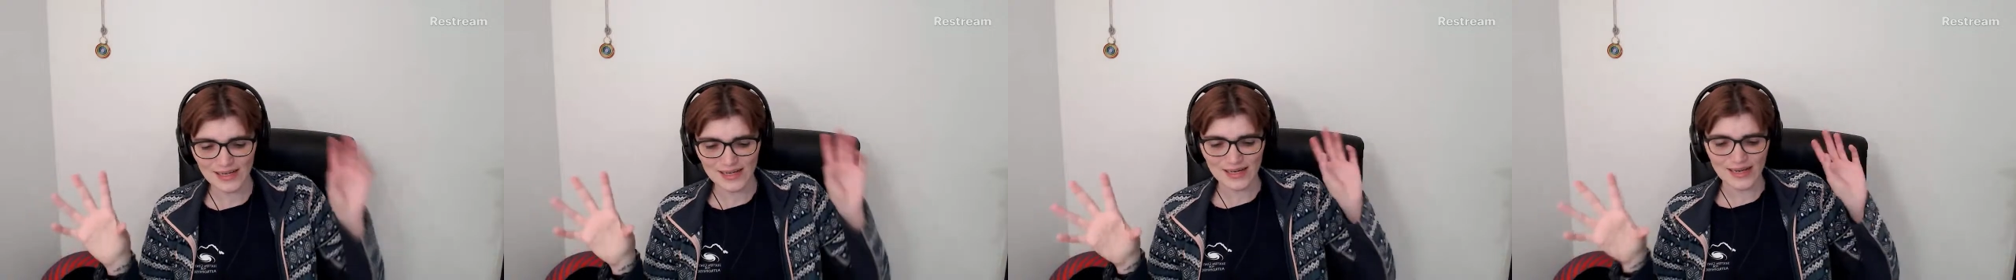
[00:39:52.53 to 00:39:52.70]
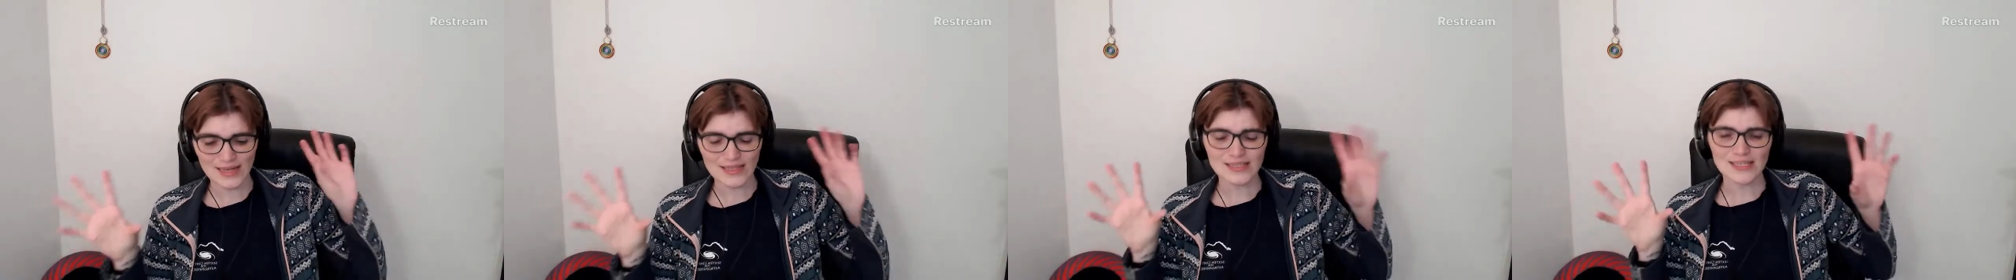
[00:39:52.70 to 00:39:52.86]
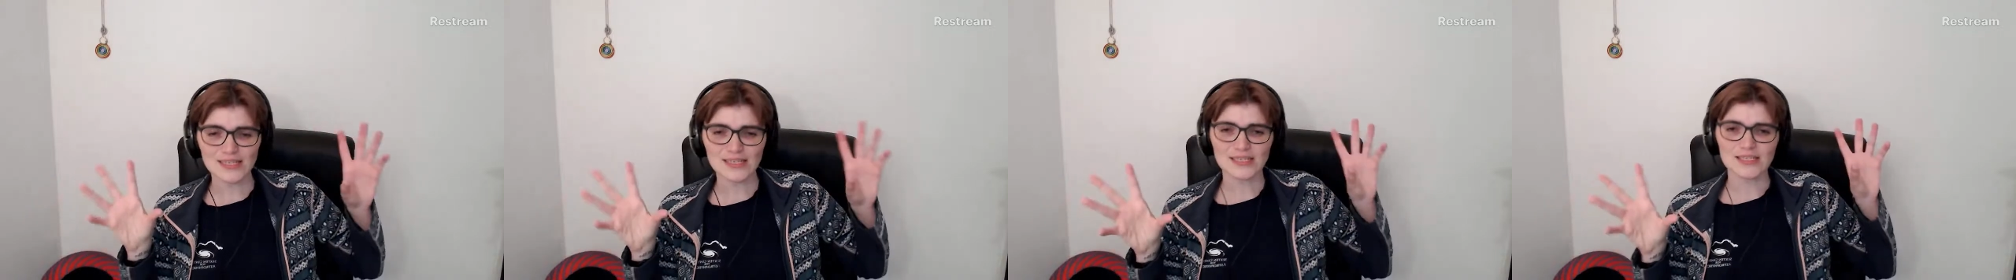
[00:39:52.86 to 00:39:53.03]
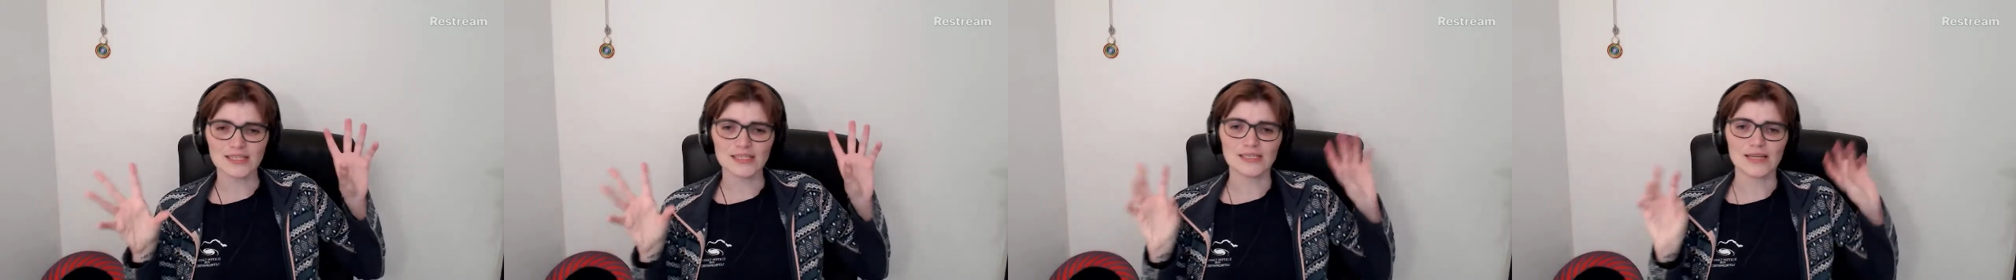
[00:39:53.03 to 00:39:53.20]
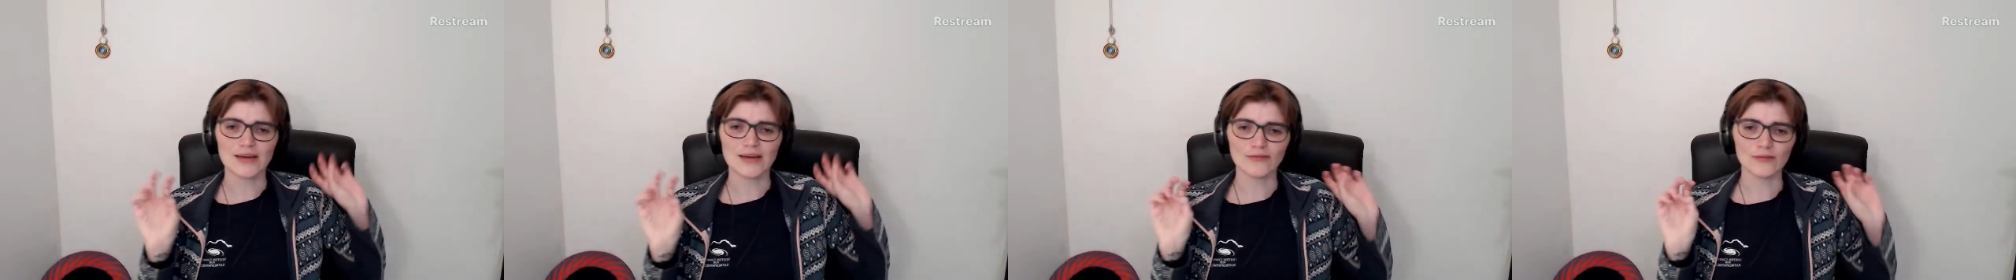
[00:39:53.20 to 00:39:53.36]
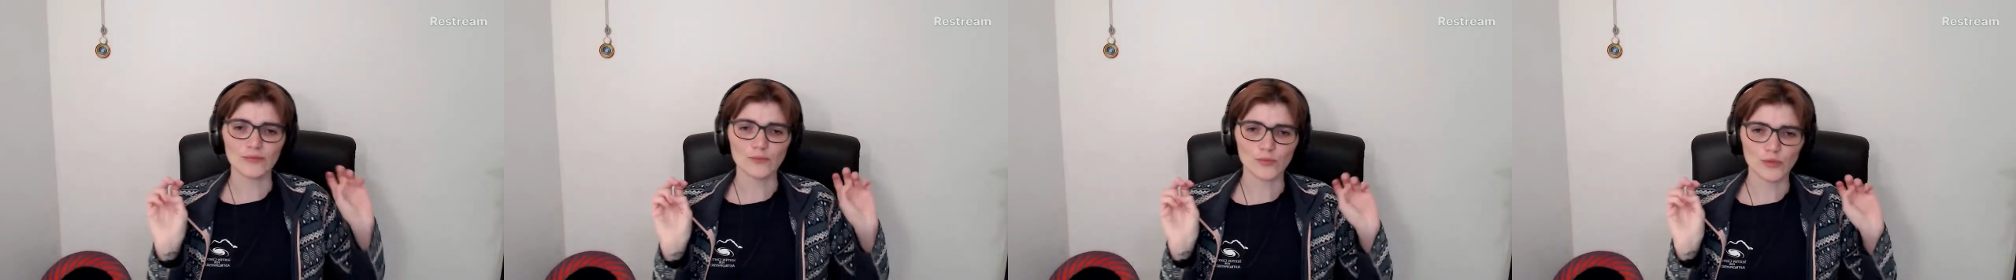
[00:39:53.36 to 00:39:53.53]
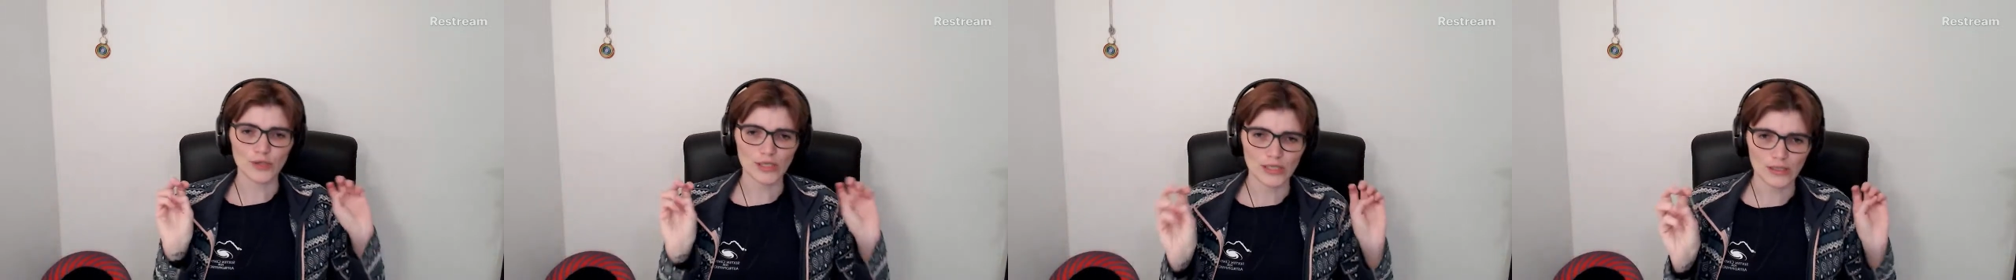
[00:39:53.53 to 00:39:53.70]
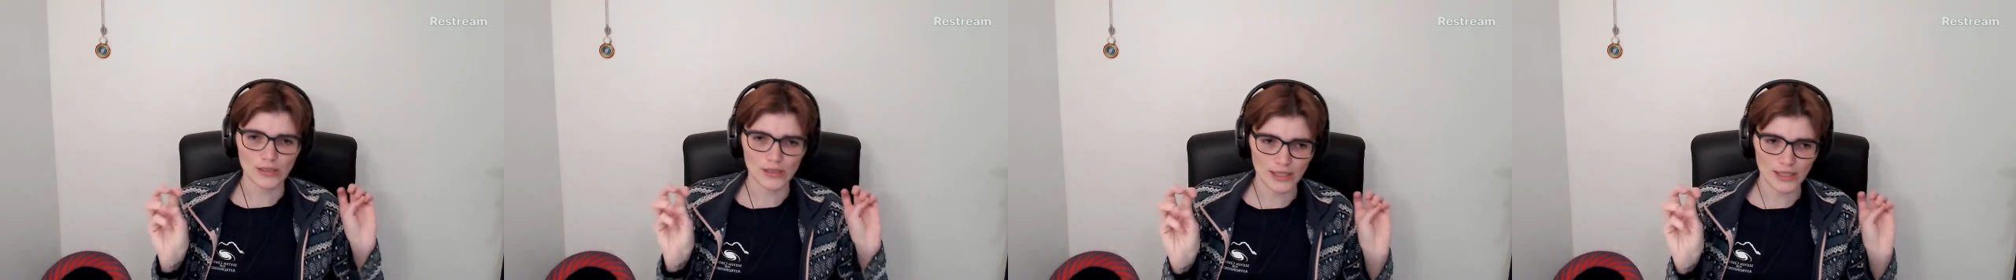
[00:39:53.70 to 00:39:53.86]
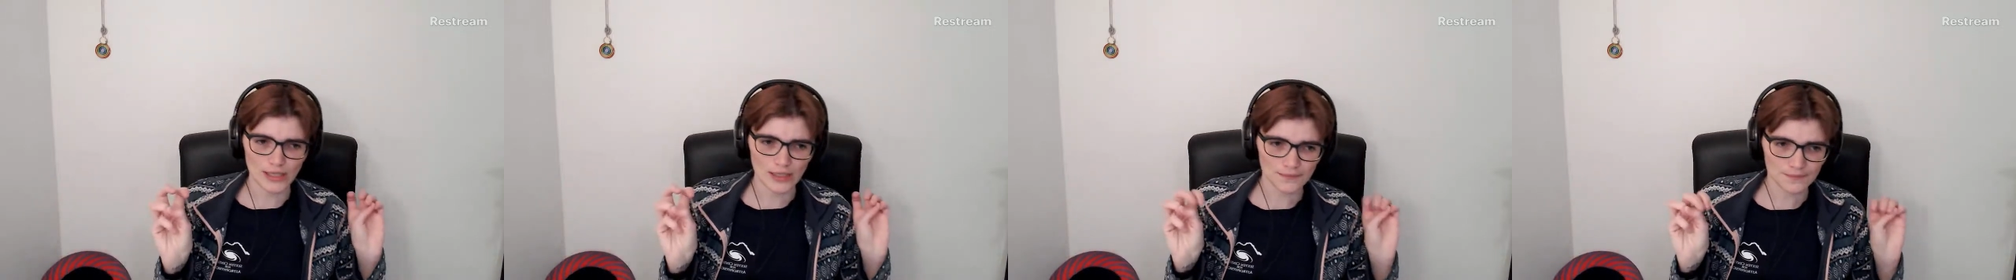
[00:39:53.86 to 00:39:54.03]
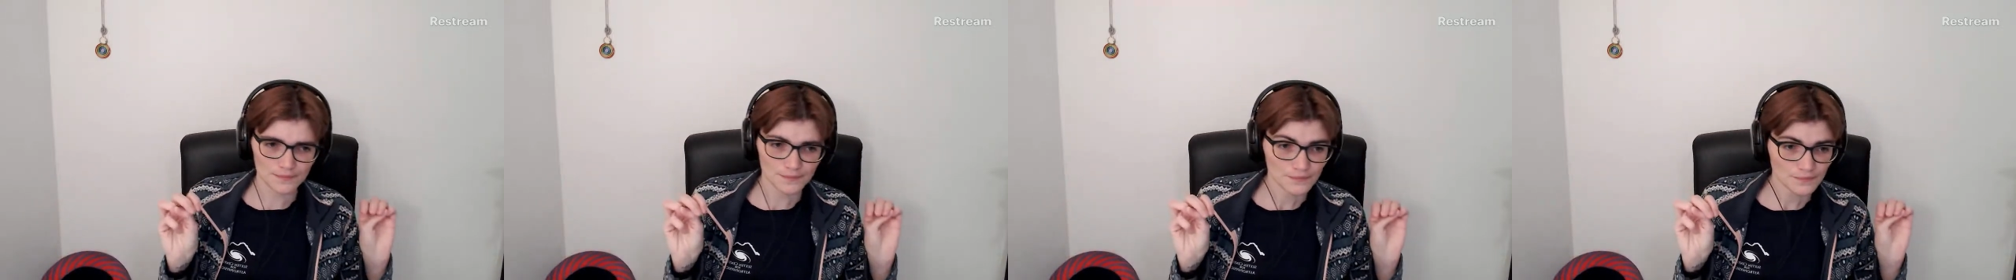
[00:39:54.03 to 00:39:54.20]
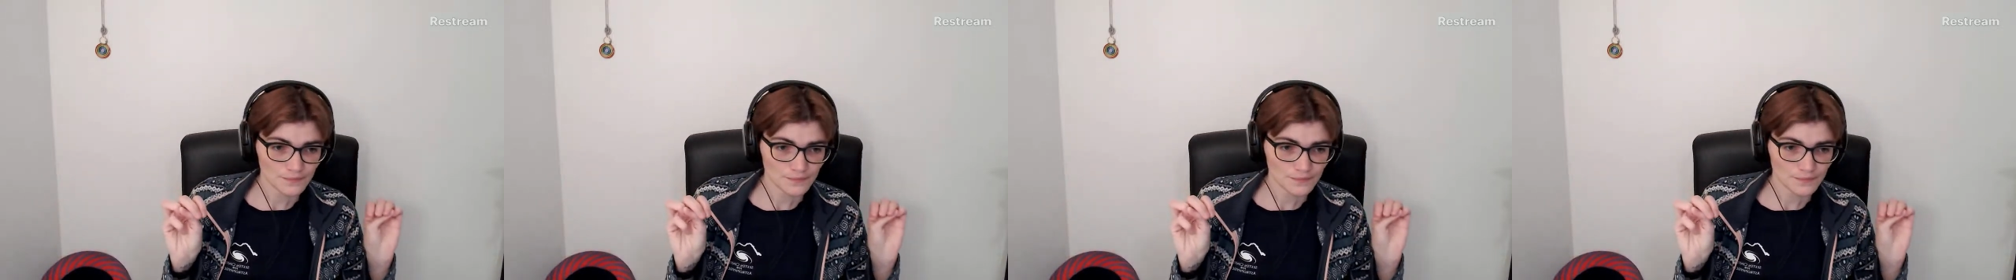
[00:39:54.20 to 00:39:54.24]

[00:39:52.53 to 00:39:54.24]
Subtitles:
and 67.9.